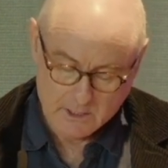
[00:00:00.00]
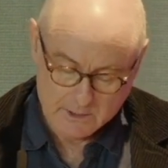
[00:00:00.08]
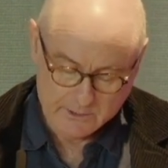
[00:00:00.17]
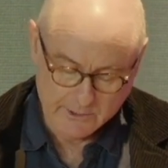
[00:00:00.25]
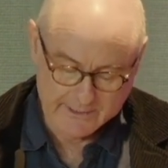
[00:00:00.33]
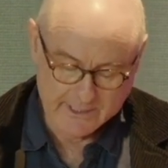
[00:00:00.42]

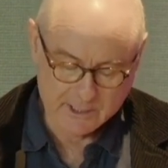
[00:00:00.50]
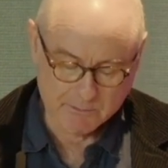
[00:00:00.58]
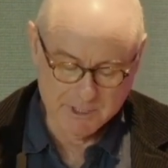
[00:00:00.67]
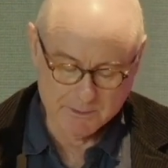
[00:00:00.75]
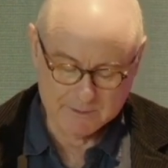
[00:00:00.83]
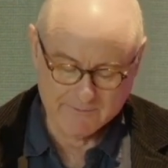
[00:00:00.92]
No doubt the
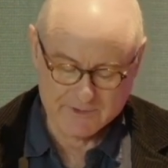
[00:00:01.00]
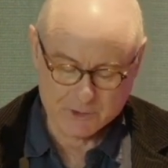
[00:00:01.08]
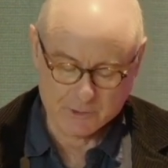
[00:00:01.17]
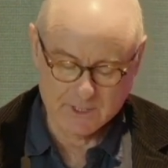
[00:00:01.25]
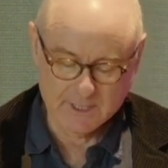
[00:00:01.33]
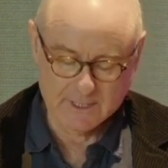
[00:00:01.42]
people of
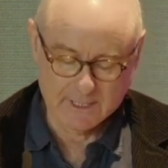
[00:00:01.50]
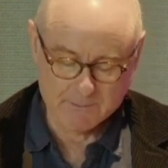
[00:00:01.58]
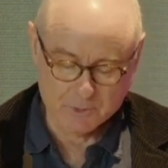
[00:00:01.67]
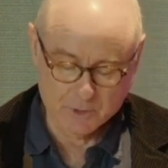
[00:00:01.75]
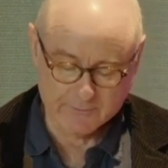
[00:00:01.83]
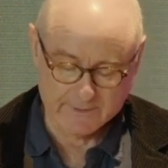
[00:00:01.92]
Australia aren't
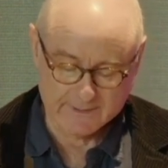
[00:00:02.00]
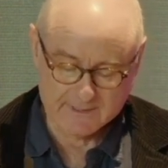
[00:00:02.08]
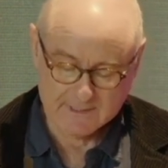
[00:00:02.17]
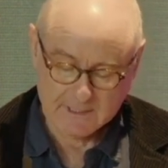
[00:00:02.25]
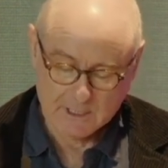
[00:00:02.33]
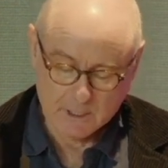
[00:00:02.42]
perfect,
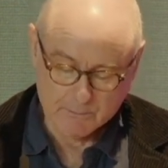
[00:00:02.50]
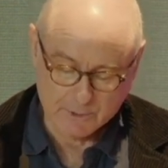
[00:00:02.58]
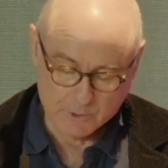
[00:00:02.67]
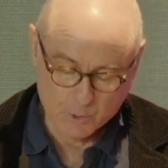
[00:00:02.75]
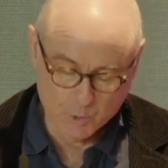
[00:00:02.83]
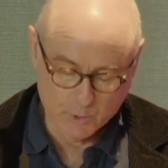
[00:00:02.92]

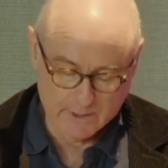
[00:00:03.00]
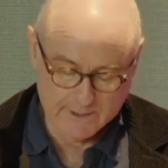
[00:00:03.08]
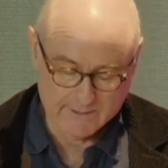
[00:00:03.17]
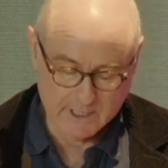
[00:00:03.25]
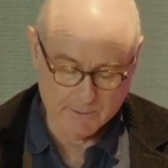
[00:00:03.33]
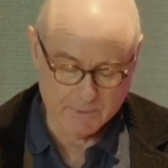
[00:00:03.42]
but nor are
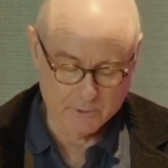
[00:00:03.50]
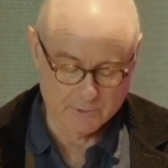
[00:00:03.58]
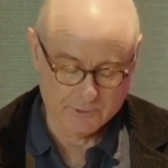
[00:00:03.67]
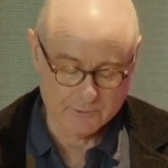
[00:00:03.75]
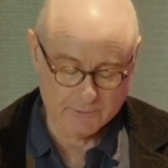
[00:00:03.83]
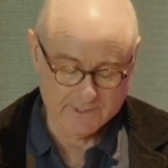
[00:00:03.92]
they
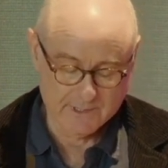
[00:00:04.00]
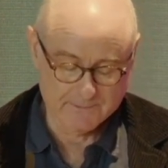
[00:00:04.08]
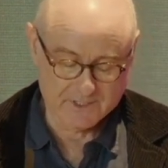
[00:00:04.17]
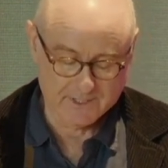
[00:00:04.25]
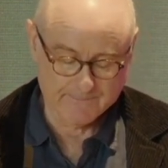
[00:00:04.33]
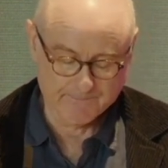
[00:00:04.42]
beyond
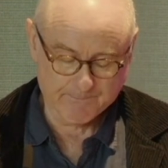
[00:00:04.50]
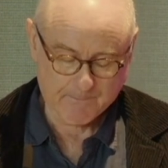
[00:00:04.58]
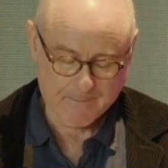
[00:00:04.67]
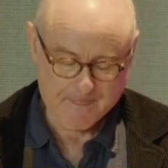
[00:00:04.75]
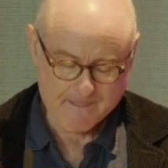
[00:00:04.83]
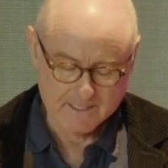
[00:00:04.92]
redemption.
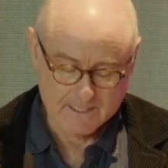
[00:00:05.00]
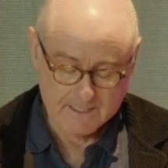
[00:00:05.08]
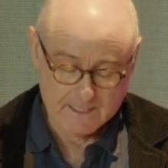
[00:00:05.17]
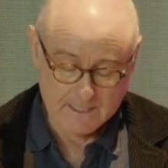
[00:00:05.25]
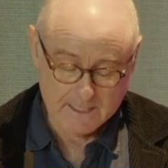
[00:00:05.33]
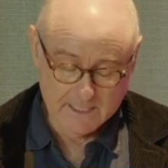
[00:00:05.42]

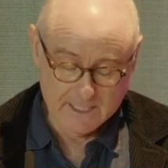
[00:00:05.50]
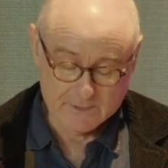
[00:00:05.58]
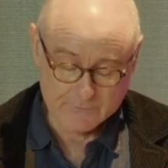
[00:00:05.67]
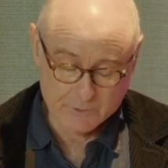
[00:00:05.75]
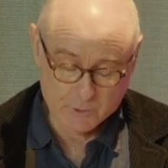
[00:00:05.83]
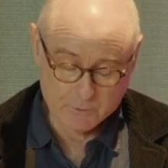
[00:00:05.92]
His
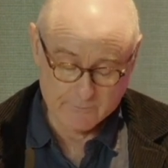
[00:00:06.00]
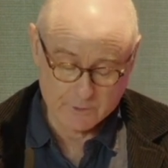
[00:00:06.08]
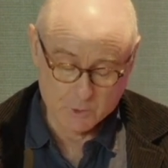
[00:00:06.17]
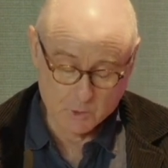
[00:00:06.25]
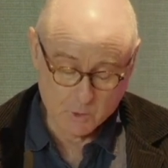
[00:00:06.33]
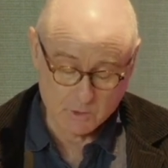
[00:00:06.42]
view of the
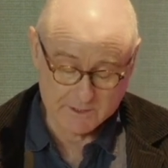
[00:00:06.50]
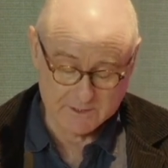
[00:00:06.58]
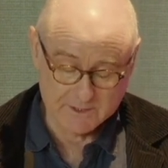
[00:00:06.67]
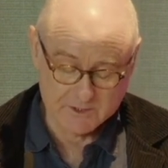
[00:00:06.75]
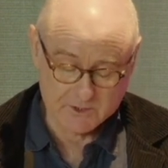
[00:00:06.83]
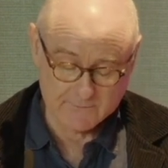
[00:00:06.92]
good
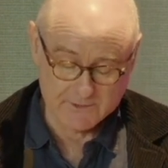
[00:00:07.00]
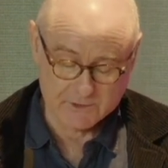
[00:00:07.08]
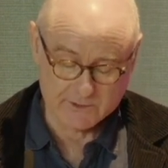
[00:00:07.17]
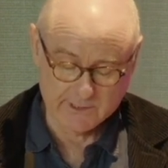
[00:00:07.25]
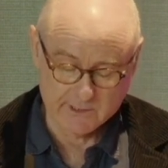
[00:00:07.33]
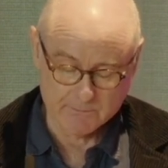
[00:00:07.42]
qualities of the
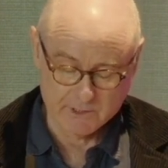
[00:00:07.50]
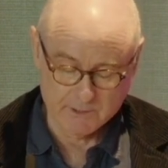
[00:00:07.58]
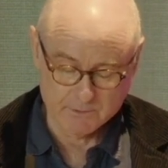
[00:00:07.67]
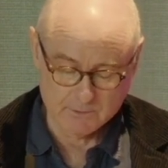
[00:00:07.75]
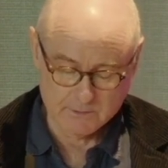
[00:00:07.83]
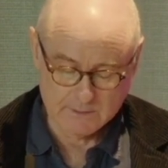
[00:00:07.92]
Australian
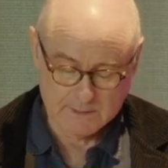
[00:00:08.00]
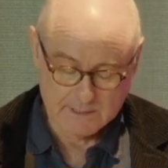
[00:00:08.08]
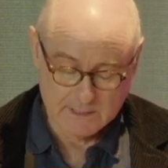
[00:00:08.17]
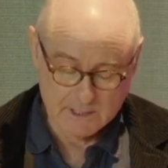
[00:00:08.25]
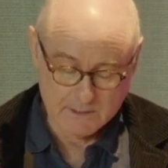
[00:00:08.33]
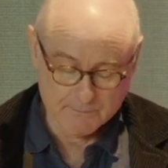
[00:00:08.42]
people,
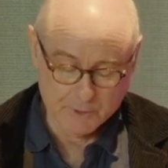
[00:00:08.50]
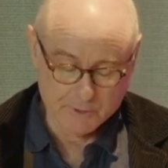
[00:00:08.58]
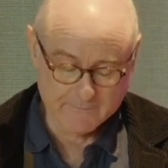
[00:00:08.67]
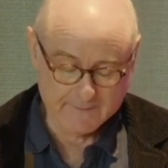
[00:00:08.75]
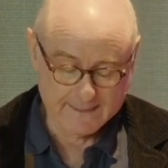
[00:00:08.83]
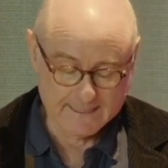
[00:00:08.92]

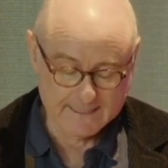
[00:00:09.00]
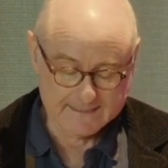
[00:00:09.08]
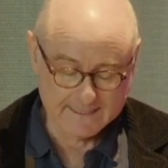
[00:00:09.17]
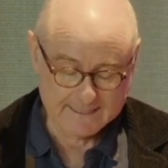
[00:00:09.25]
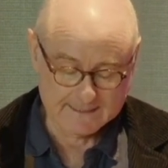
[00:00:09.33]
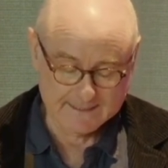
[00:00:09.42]
beautifully
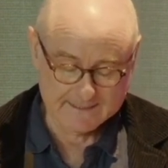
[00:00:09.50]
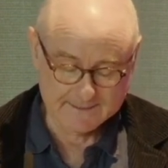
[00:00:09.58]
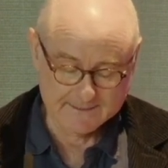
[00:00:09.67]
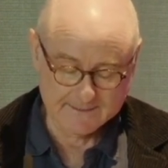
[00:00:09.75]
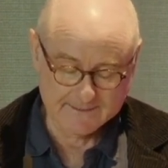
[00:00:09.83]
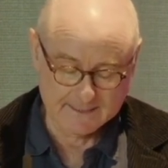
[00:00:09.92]

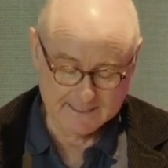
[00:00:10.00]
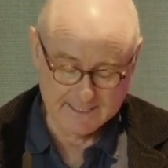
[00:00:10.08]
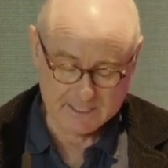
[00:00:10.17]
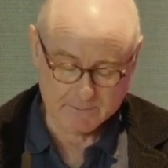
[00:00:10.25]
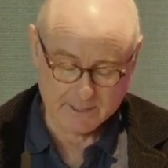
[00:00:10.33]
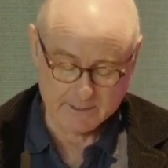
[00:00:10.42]
articulated in the
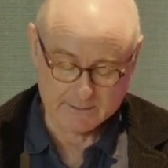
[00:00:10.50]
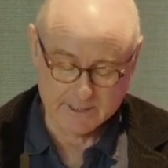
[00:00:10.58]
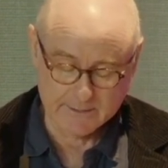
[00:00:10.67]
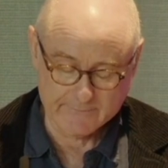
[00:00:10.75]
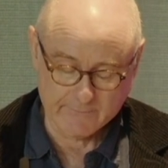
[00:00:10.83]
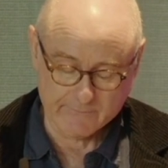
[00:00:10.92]
last
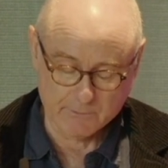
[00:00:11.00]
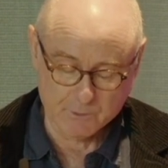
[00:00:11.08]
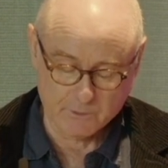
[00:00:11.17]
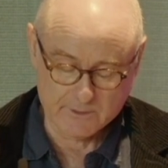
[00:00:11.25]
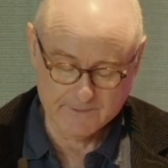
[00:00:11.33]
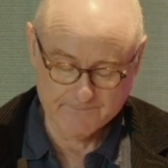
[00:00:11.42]
paragraph of the
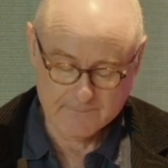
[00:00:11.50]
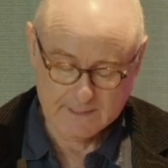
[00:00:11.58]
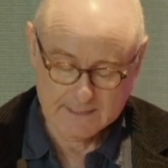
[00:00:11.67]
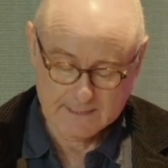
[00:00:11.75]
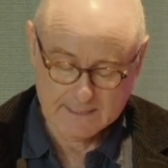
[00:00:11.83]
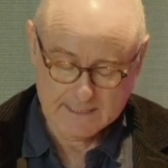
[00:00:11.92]
book,
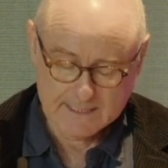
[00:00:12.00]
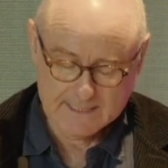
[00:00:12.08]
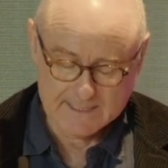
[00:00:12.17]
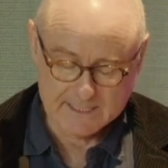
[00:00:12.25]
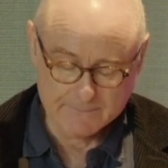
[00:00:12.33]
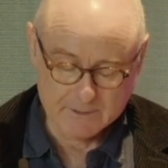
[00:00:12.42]

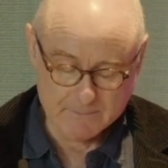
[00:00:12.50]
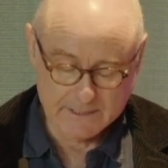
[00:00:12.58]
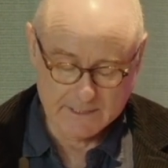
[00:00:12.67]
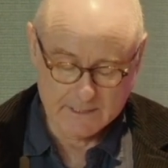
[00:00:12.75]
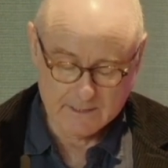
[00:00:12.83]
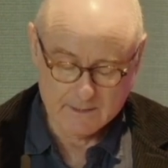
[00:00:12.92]
seemed to
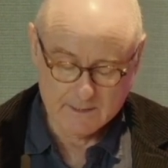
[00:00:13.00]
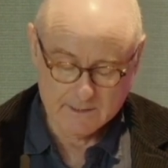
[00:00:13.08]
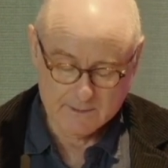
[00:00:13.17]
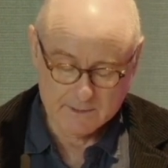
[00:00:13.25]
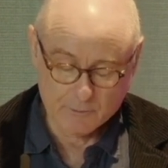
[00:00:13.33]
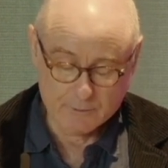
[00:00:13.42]
me
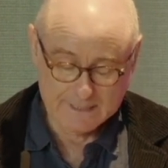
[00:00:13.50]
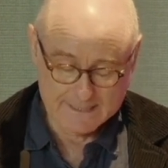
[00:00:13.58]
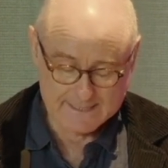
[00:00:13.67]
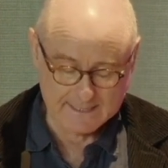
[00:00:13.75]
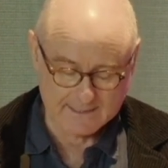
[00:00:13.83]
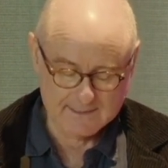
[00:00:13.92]

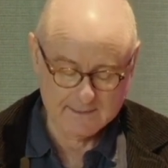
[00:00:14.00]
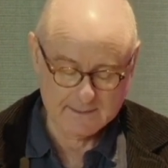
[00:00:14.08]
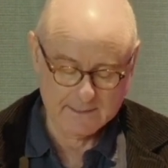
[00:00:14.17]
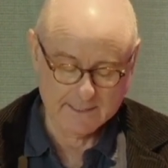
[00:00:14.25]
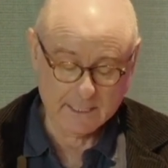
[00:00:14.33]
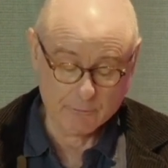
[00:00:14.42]
realistic
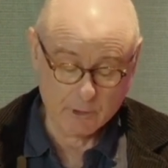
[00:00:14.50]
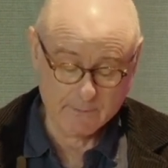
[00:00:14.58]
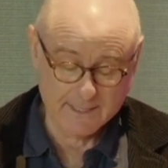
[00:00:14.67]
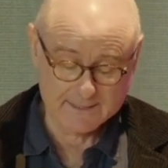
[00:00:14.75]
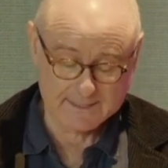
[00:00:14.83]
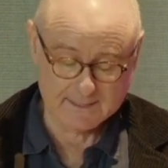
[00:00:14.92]
and
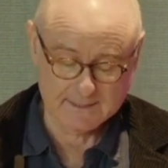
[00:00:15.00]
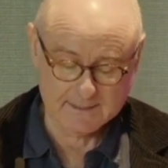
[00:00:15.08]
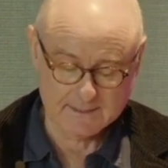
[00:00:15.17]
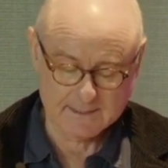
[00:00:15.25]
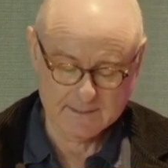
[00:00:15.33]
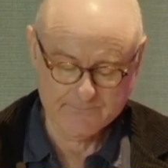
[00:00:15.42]

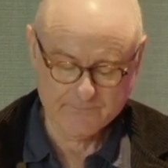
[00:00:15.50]
unromanticised.